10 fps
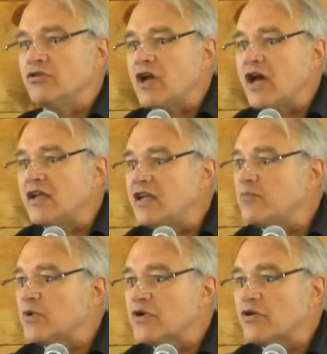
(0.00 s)
you're not a
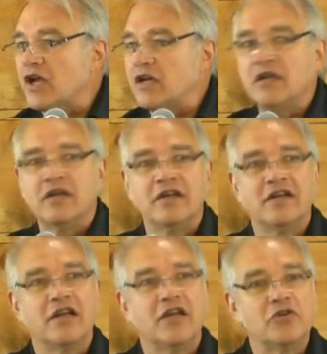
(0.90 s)
hypocrite.
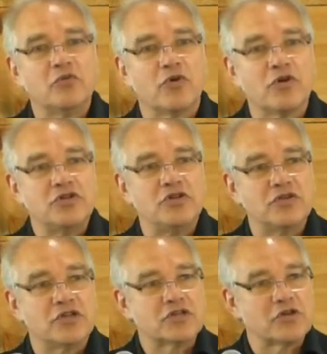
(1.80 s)
And the words you
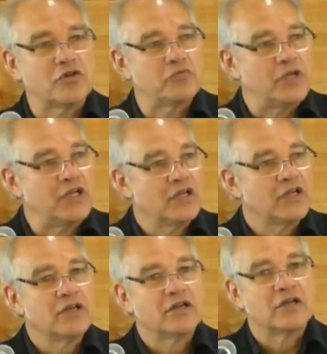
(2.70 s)
just told me,
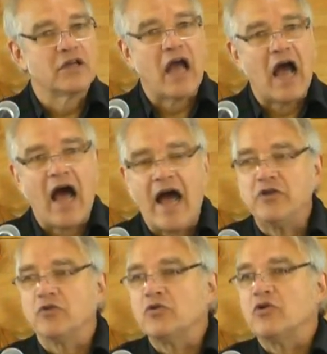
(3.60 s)

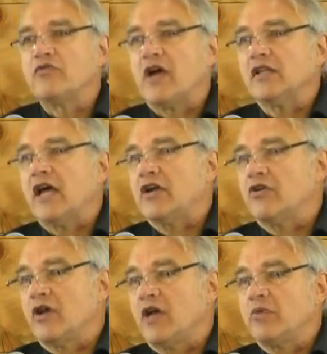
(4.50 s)
I don't know if I like
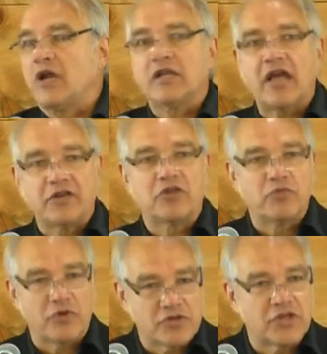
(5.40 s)
or not, but I like the
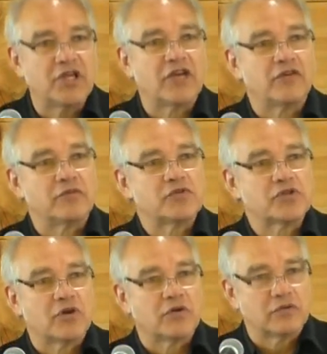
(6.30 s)
person giving them.
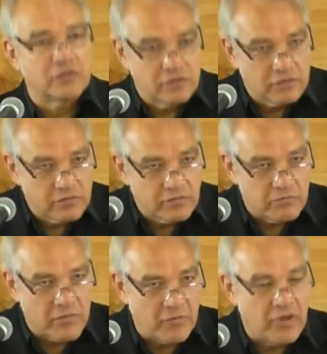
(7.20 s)
So
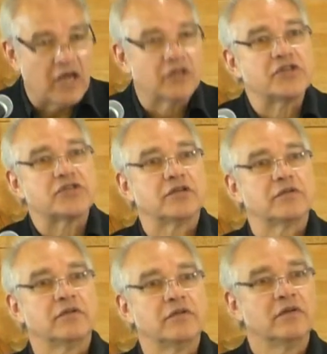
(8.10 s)
maybe I'll listen.
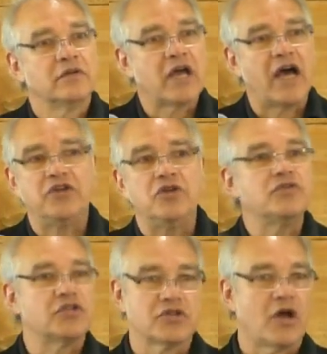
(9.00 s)
God
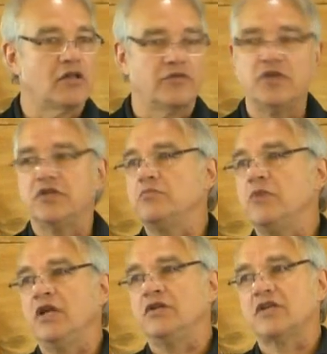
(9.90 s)
uses all of these
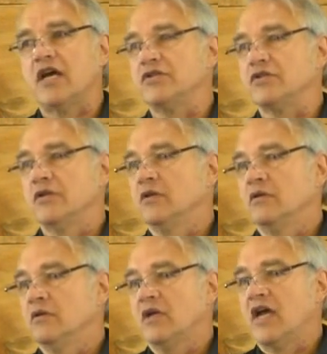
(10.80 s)
means as,
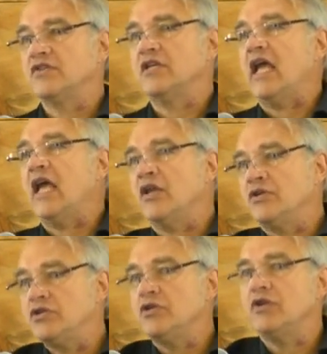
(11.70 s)
as an
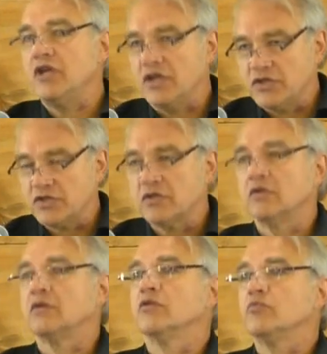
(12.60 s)
end to his
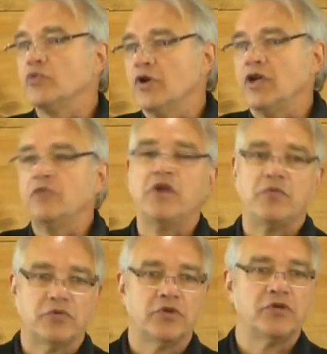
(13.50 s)
bringing
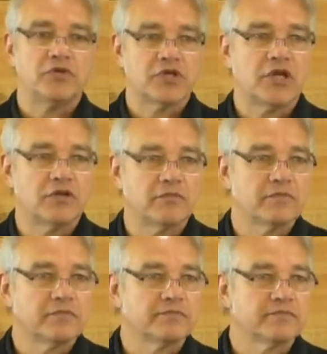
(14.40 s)
people into his kingdom.